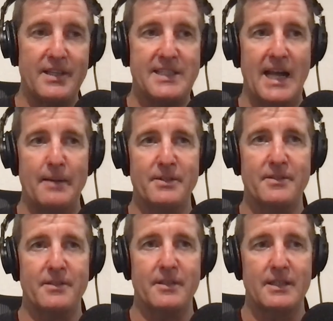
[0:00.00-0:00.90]
these
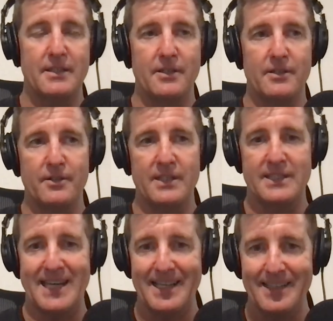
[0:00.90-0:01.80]
habits, these
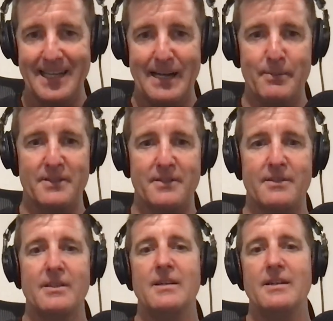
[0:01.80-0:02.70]
daily
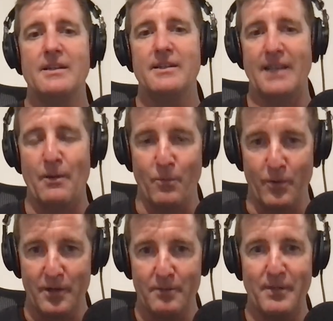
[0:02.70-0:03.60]
habits. They
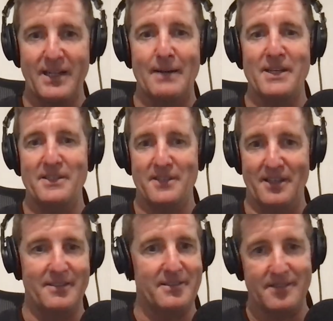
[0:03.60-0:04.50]
will become
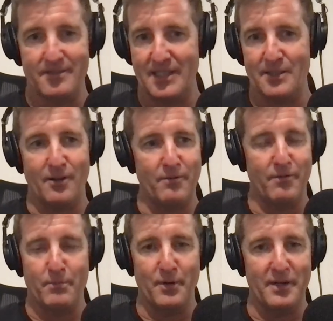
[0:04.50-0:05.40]
easier. That's the whole
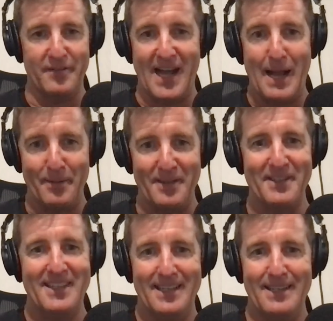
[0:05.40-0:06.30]
point of a habit.
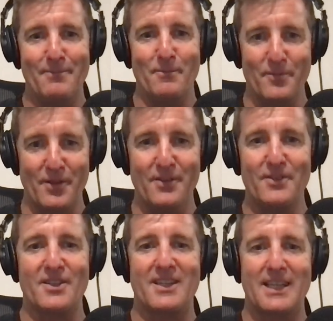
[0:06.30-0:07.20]

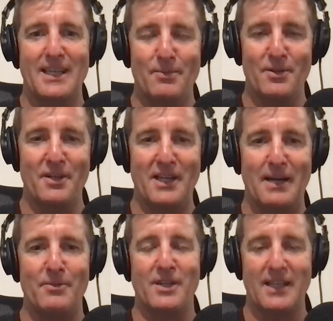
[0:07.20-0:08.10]
Just keep turning
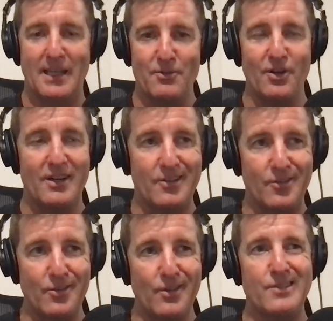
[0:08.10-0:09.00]
up, keep trying to
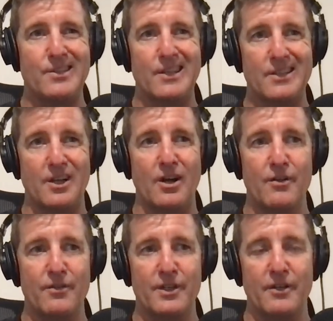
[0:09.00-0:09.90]
do those things
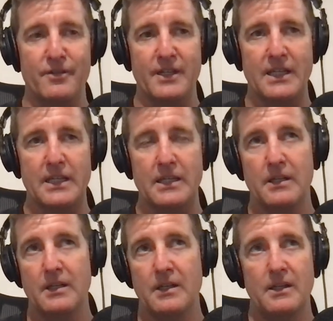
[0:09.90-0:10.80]
over and over again.
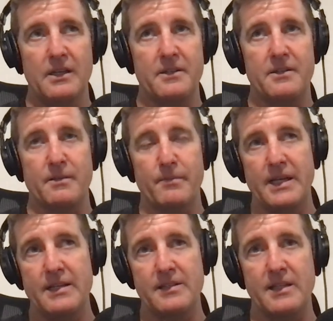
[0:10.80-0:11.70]
And it's
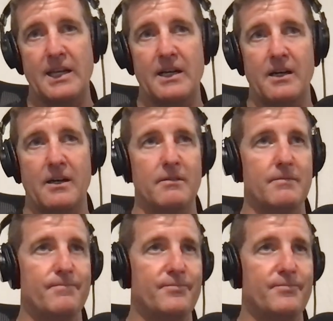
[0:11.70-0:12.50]
amazing how,